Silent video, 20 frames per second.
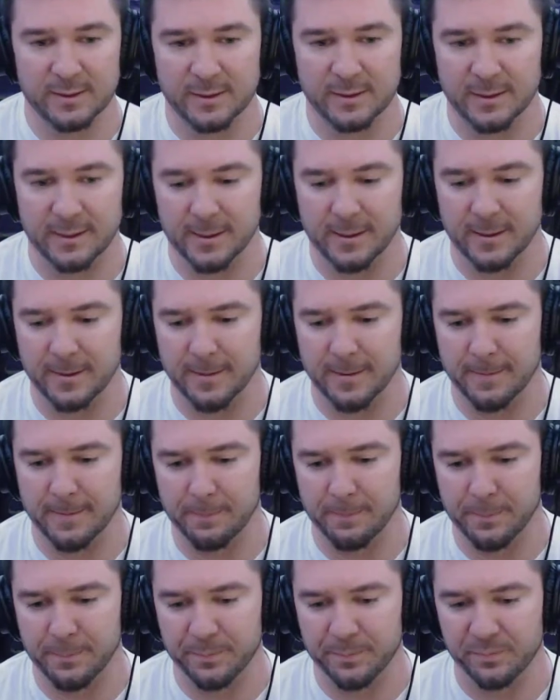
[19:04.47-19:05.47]

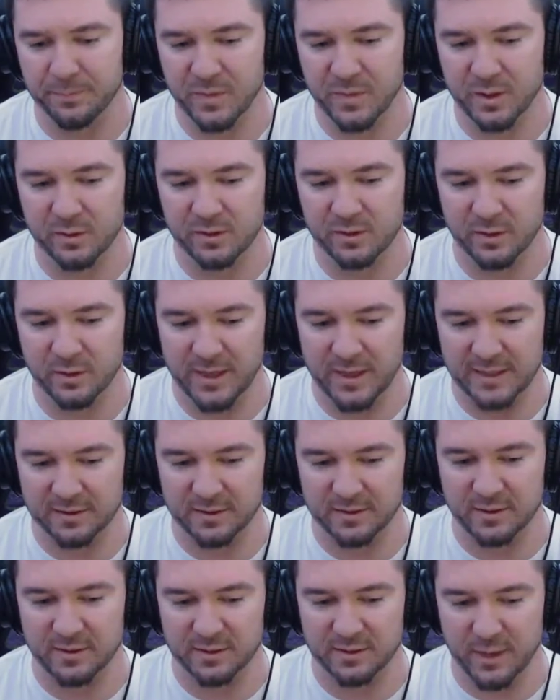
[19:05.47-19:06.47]
So that's
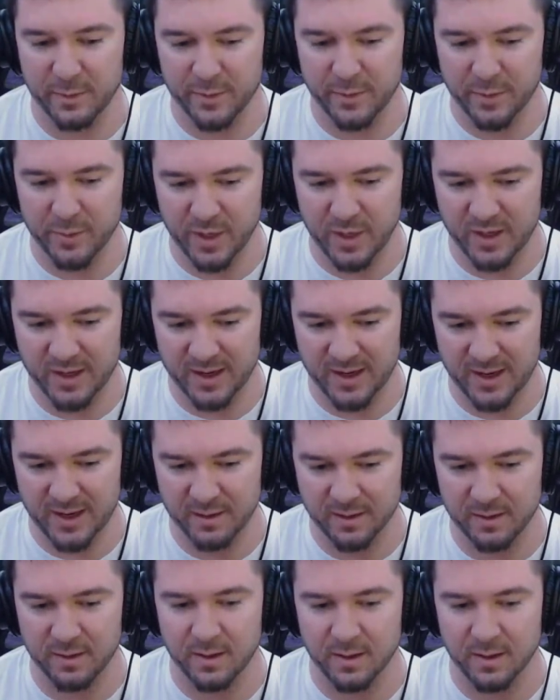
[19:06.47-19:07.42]
this coming Monday.